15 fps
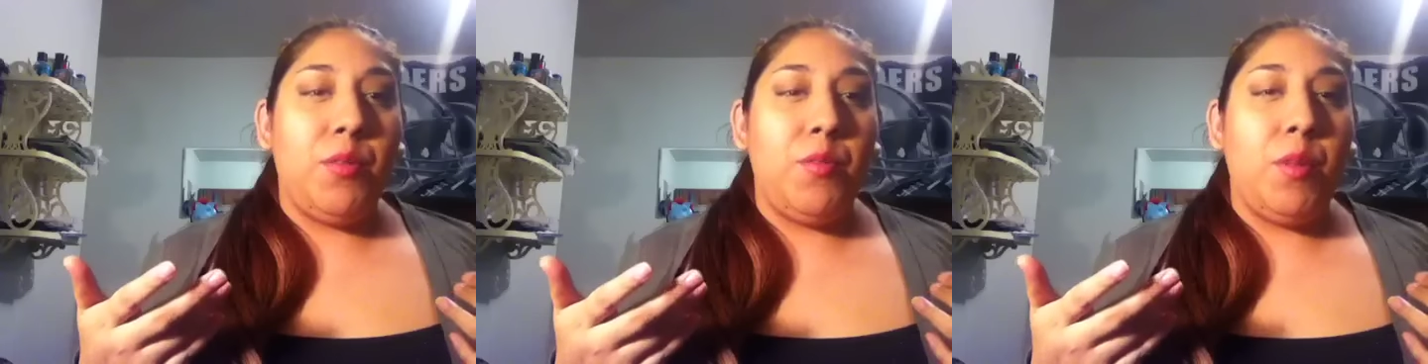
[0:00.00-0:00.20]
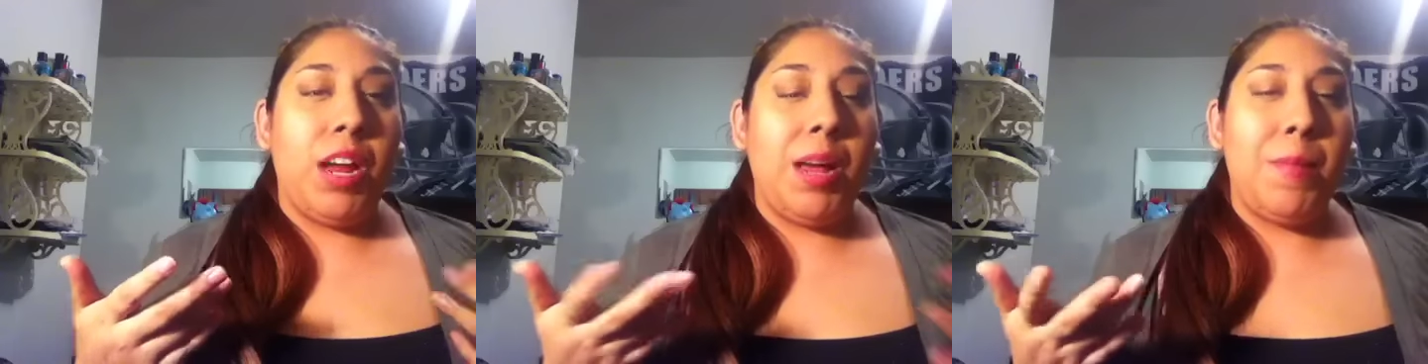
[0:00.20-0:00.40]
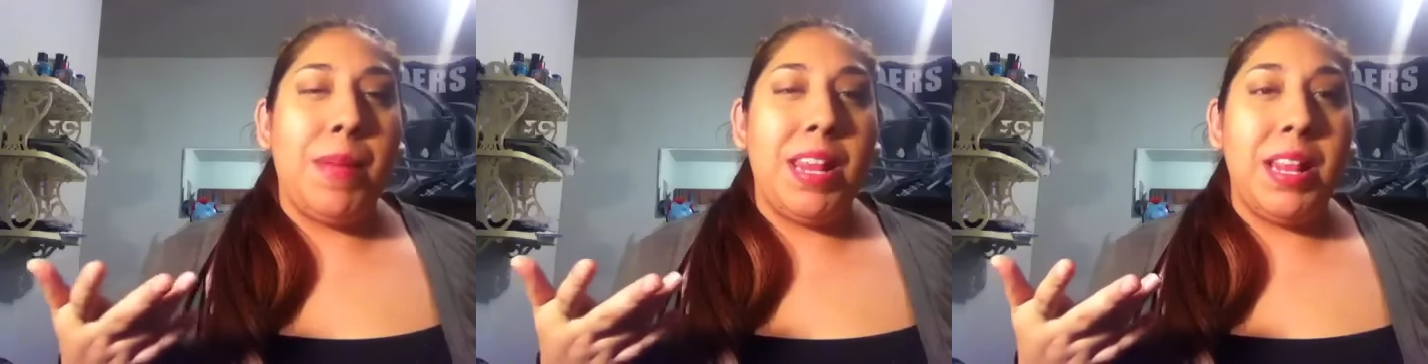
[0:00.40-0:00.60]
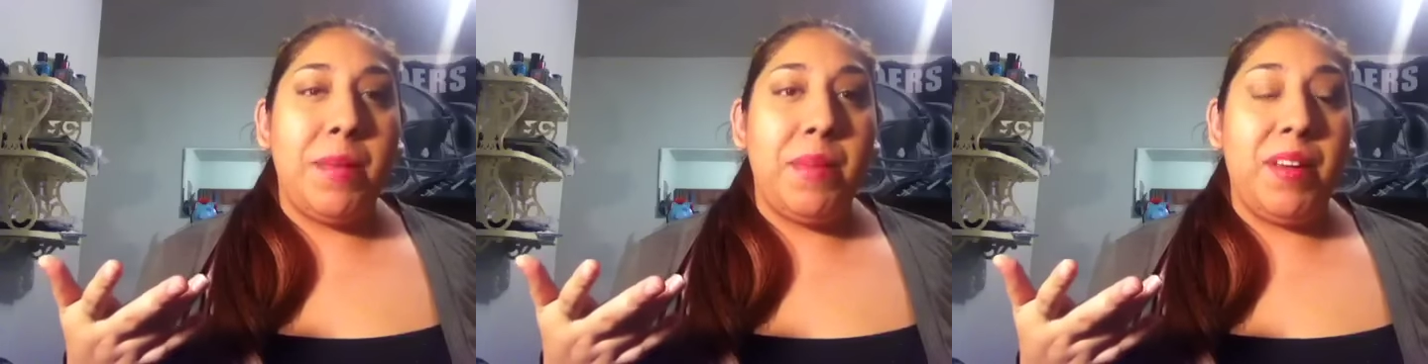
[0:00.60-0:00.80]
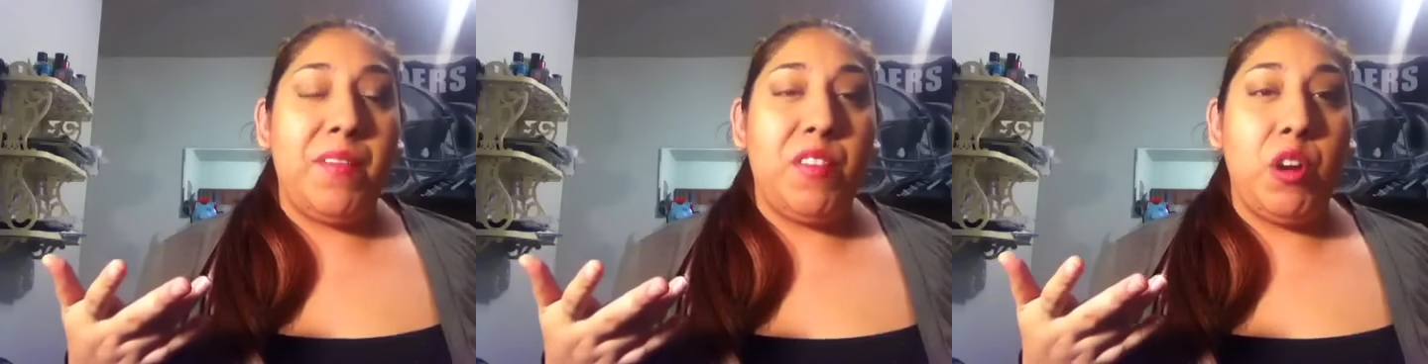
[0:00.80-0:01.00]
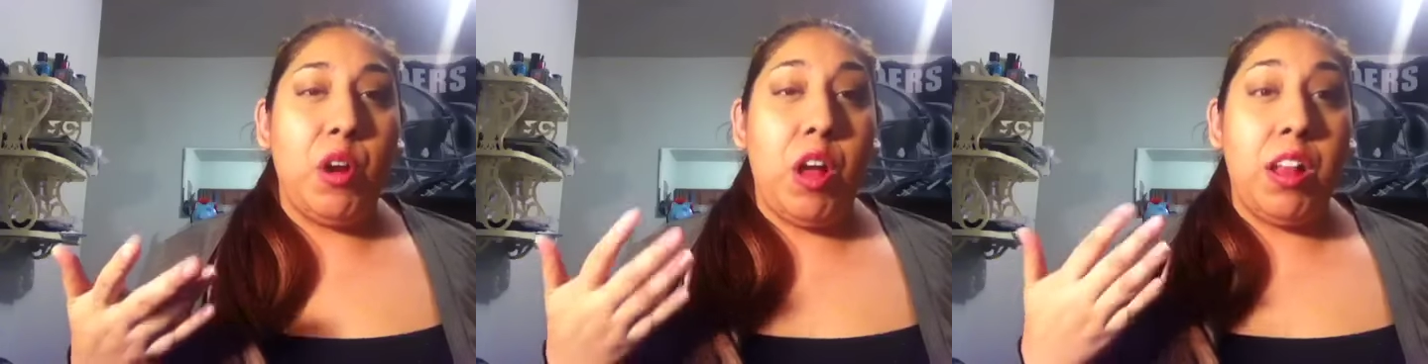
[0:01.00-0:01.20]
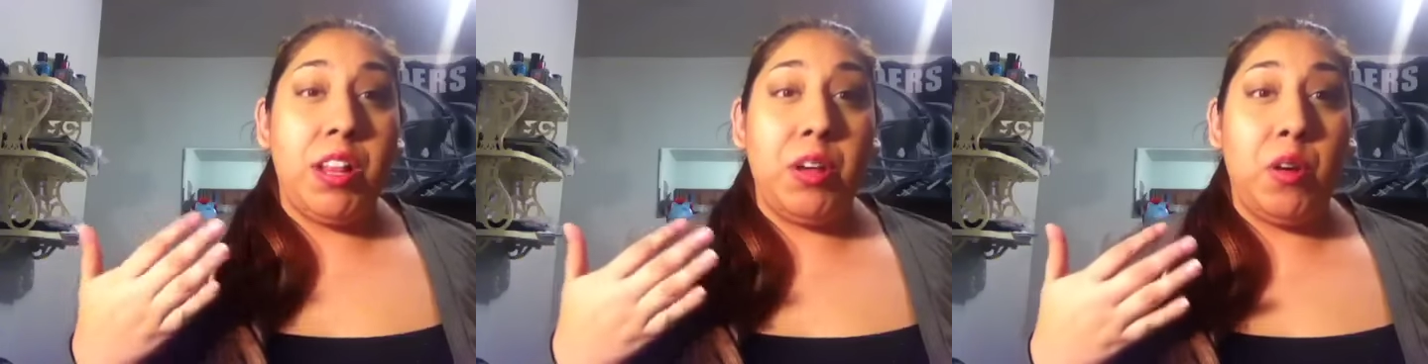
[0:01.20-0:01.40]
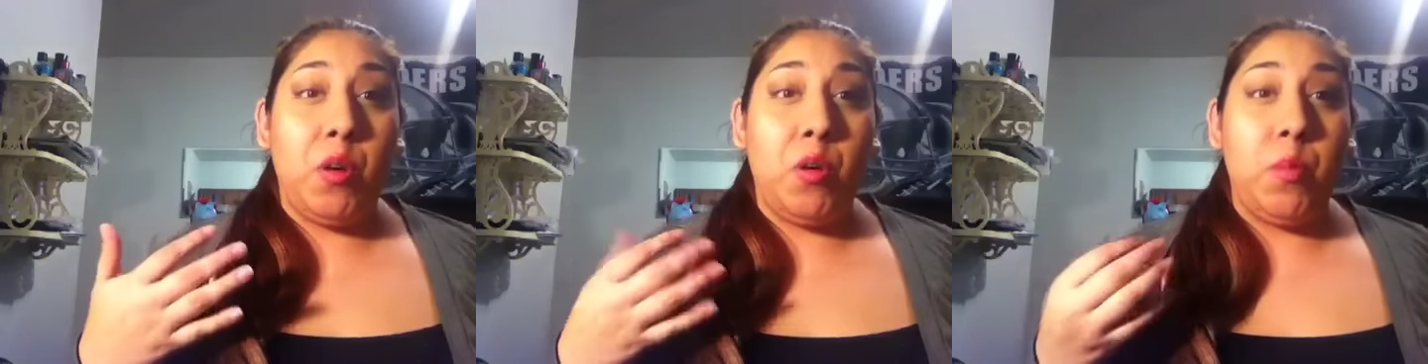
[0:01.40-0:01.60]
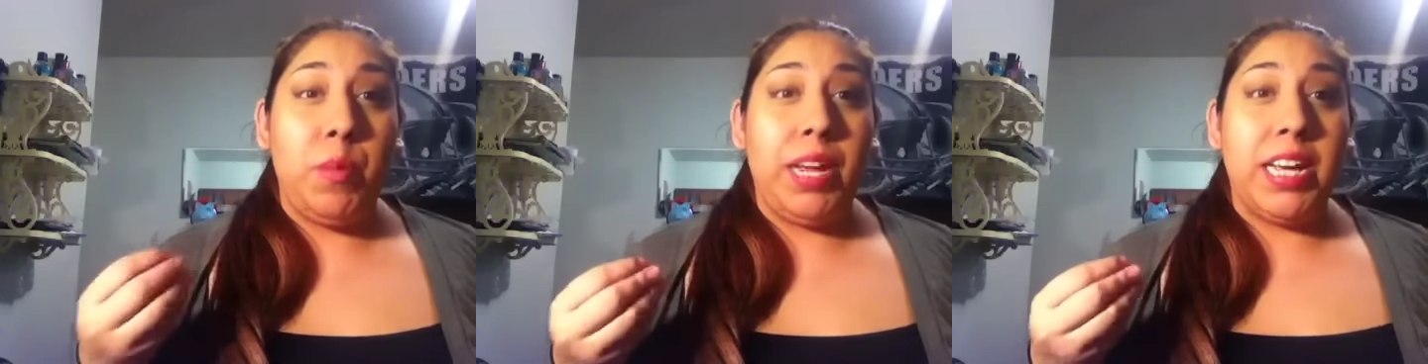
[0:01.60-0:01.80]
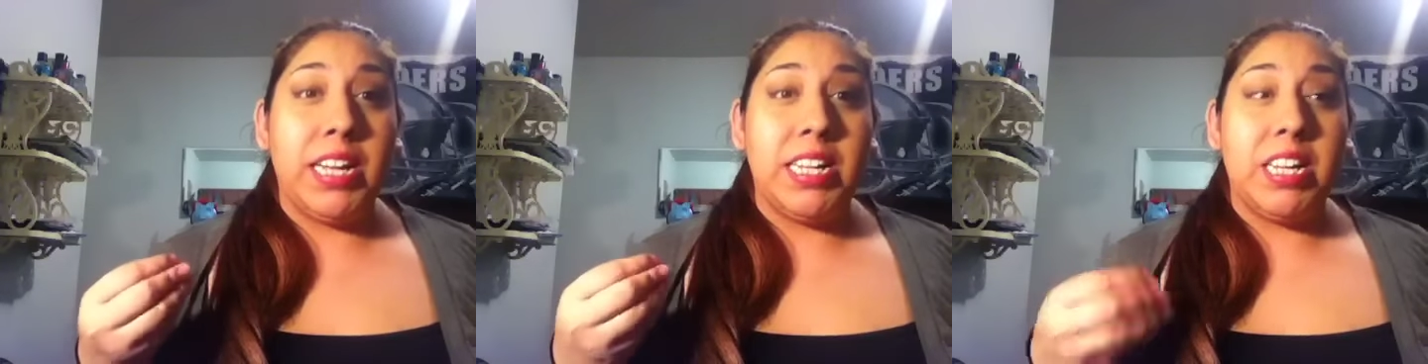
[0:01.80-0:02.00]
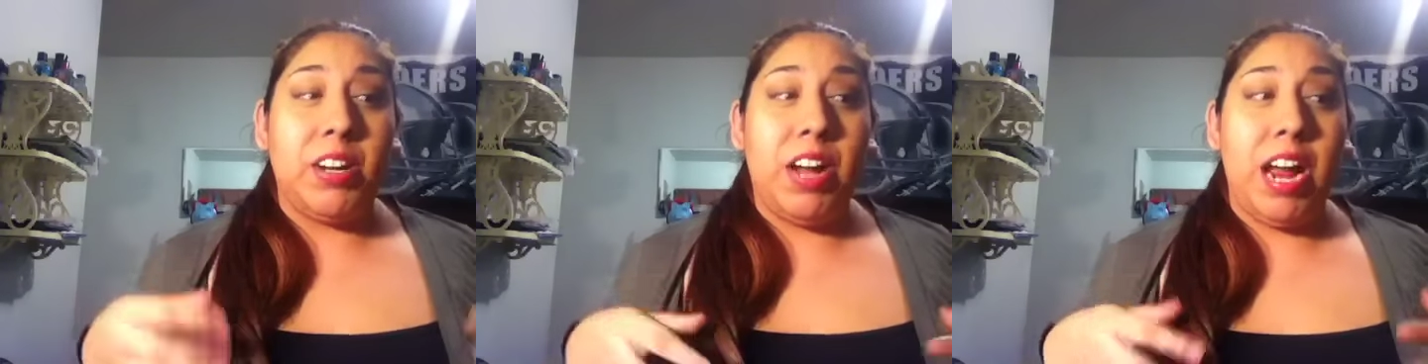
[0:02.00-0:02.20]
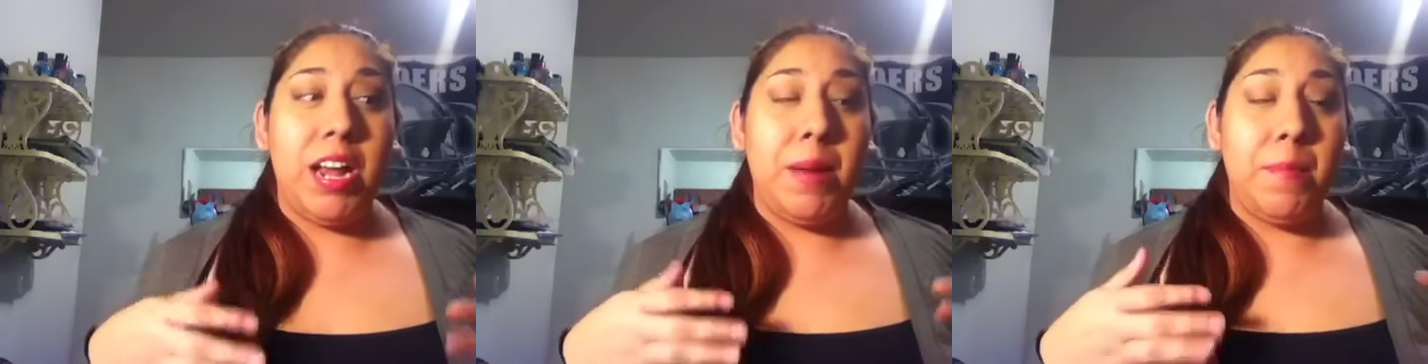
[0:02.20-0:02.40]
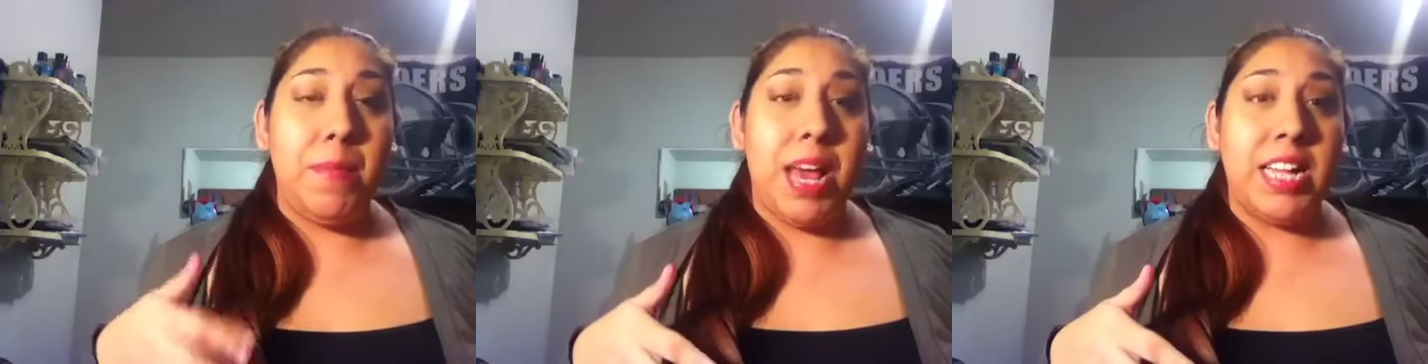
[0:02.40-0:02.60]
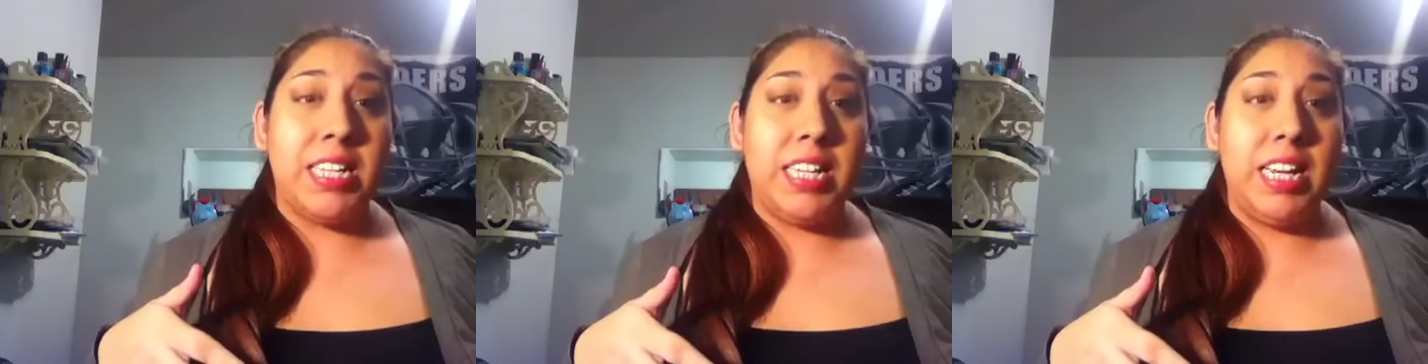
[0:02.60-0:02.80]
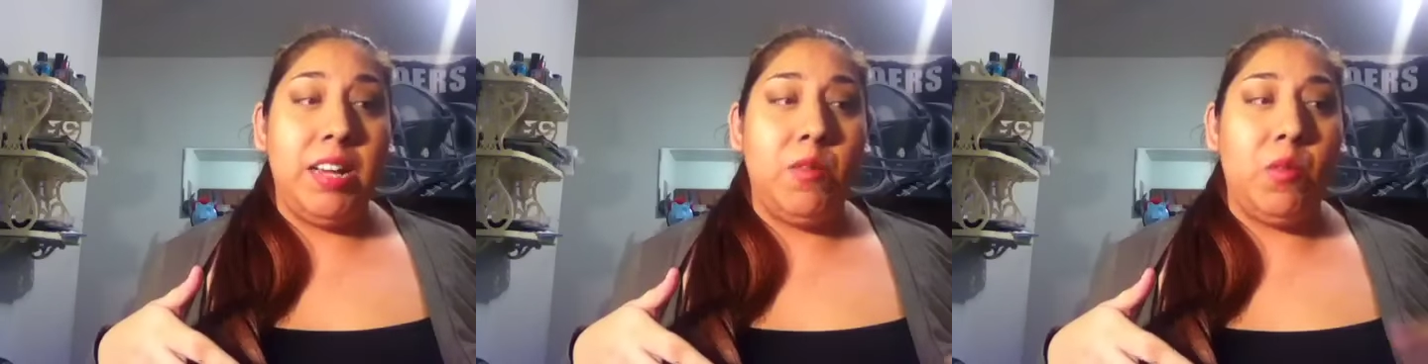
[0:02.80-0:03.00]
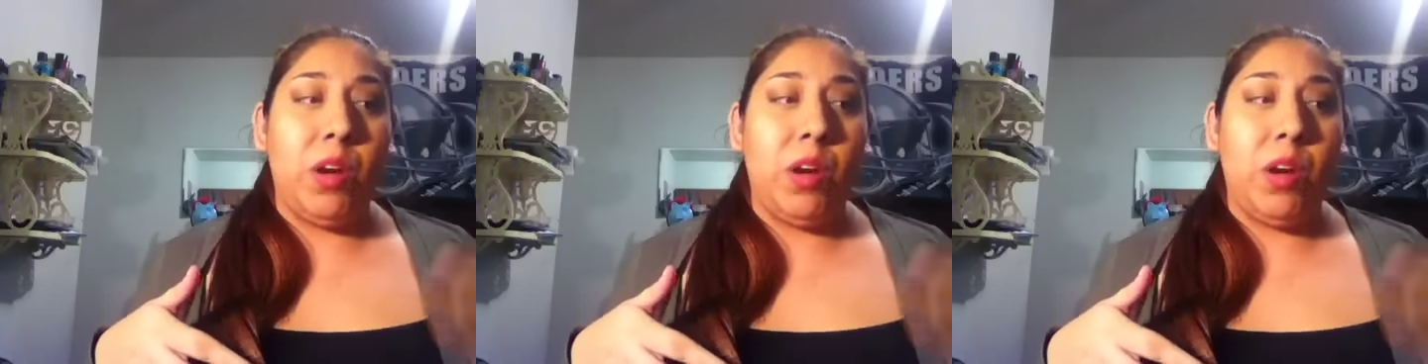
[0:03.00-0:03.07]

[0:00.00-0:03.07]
recommend them if you're on the go because they're kind of messy,